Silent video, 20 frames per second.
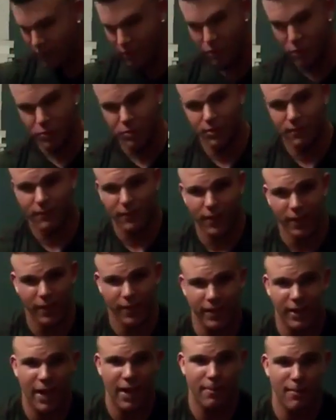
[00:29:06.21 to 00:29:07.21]
Do some
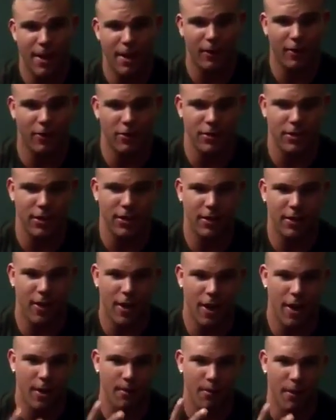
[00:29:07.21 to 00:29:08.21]
fucking gay macro shit.
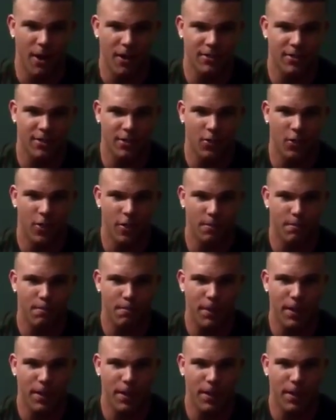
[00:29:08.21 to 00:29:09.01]
Alright, Bostin Loyd.